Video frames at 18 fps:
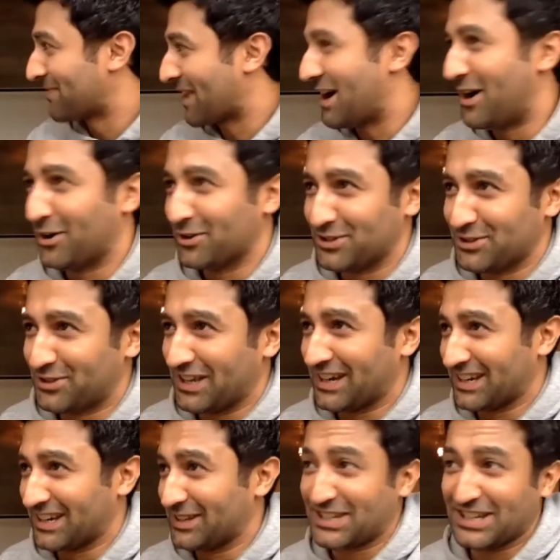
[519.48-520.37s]
oh, you
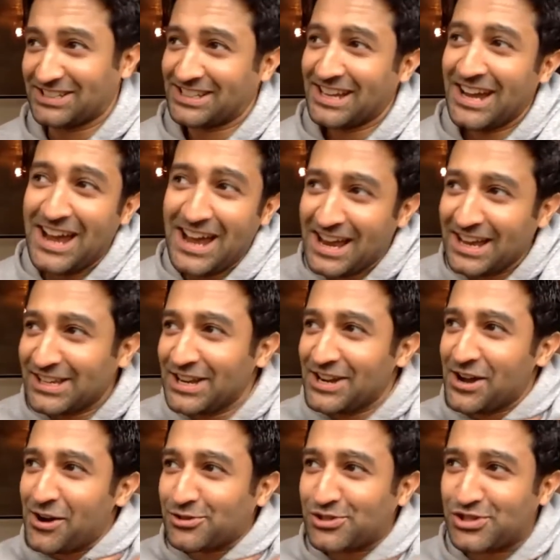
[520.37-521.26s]
think because.
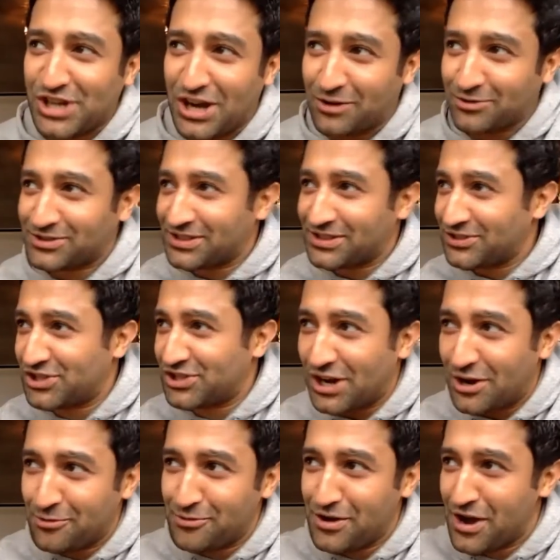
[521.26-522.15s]

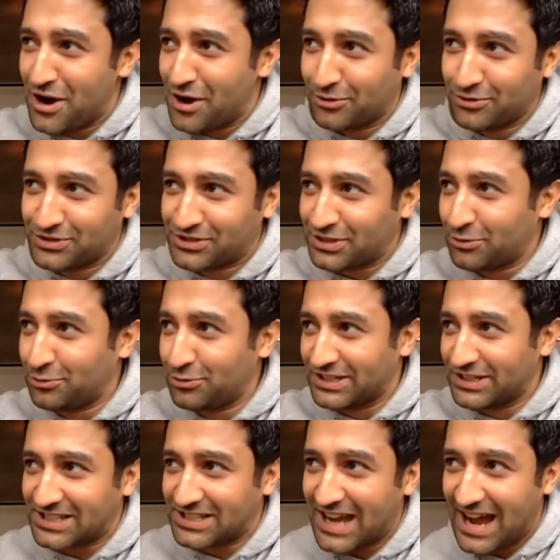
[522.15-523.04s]
Joe knows who
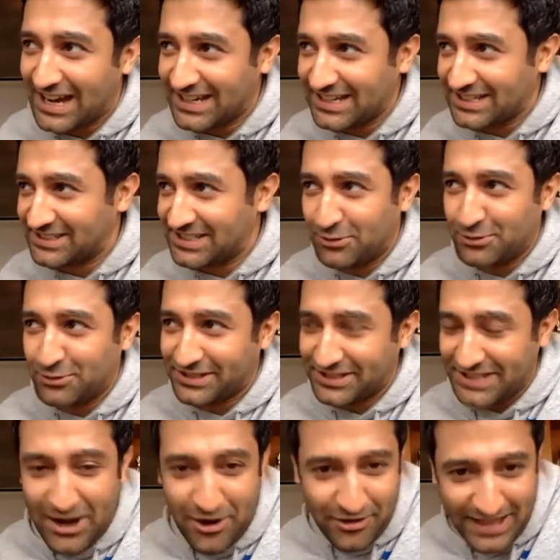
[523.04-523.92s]
this guy is. He was
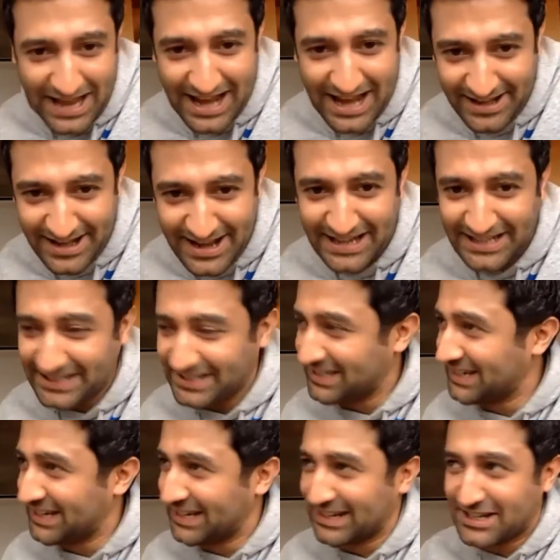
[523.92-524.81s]
there that night.
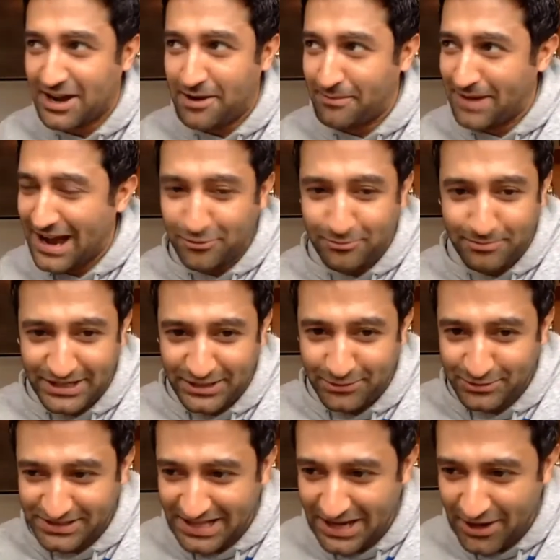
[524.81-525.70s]
He didn't come out, but he
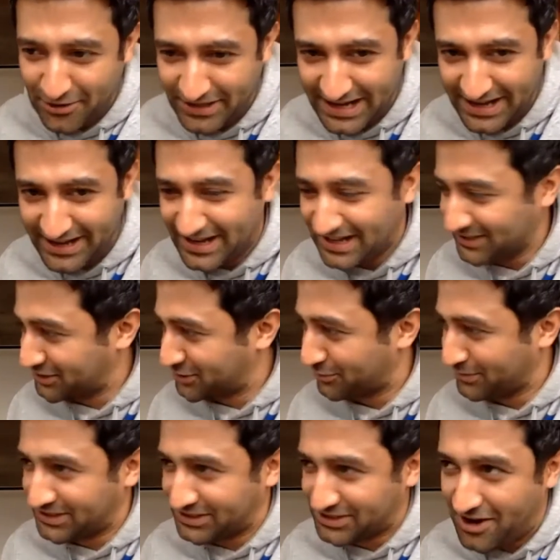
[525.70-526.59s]
was there that night, so
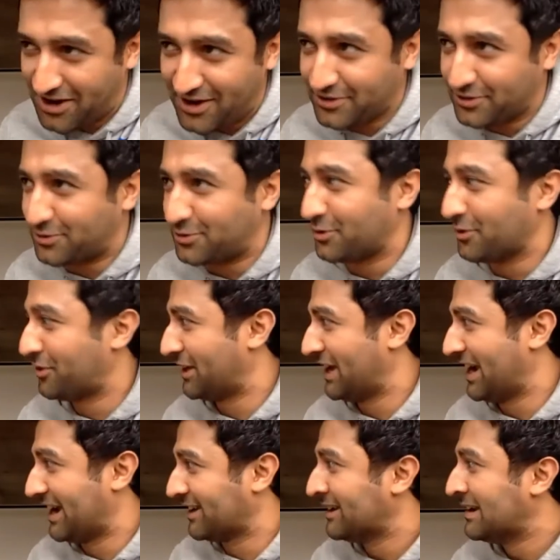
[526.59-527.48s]
he saw the whole
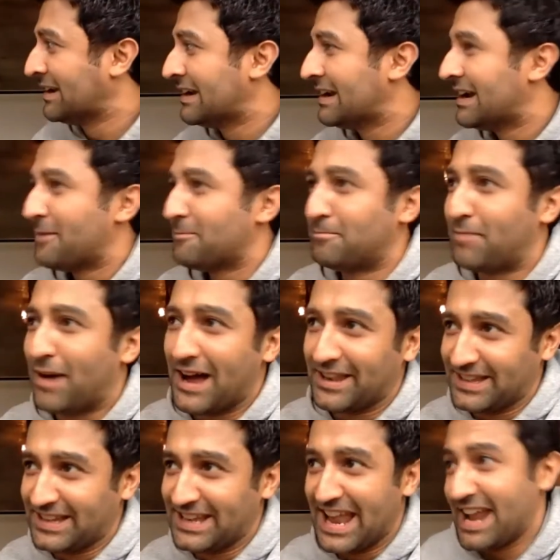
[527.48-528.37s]
thing.
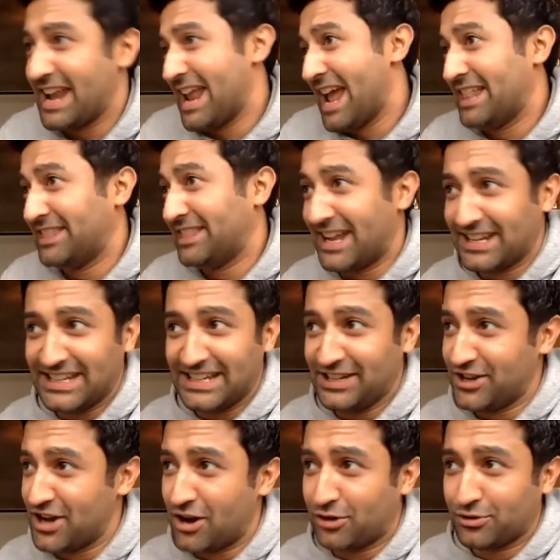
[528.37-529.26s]
But then
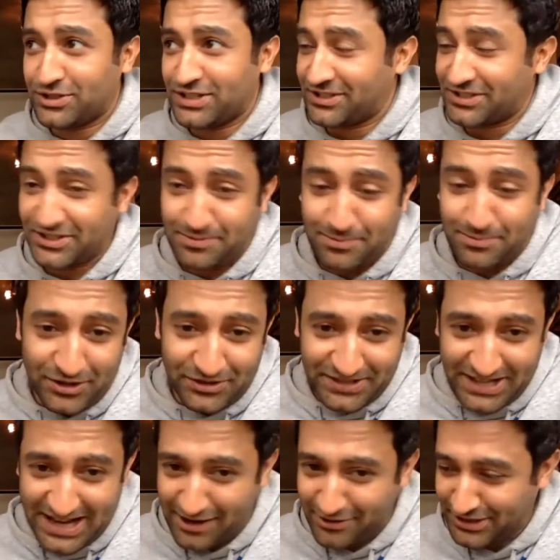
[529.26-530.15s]
he knows it's a small
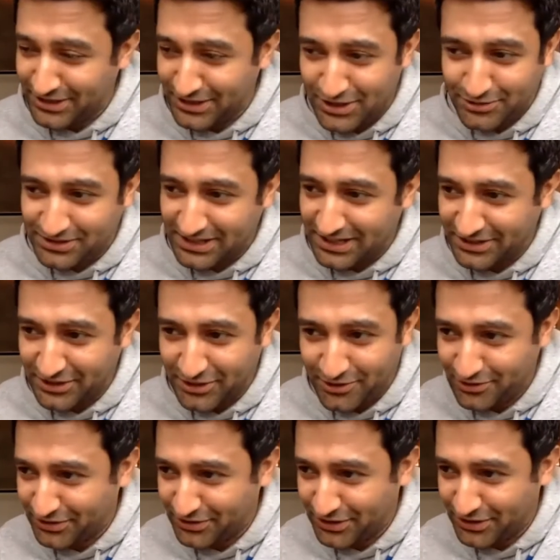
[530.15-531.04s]
town. He knows that
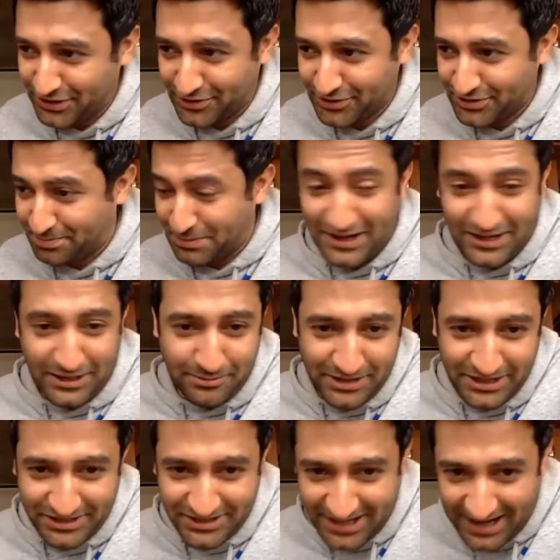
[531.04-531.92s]
they're spending a
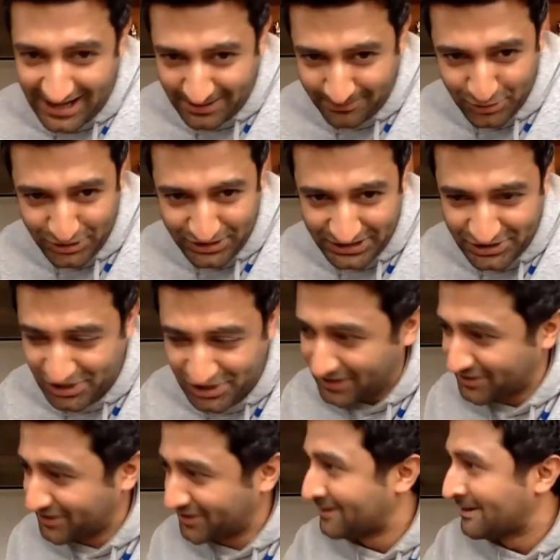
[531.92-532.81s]
bit of time with each
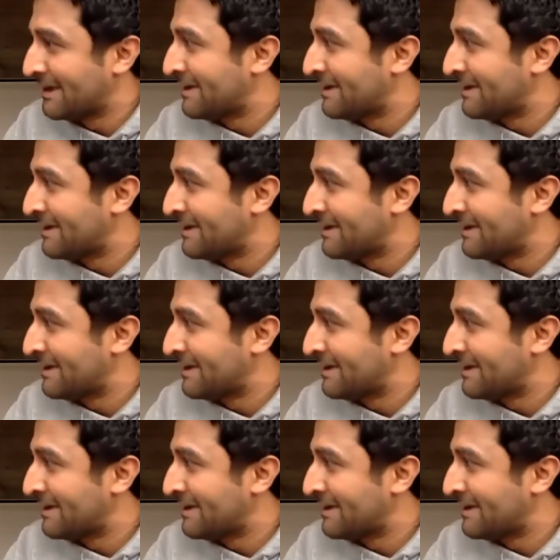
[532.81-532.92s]
other,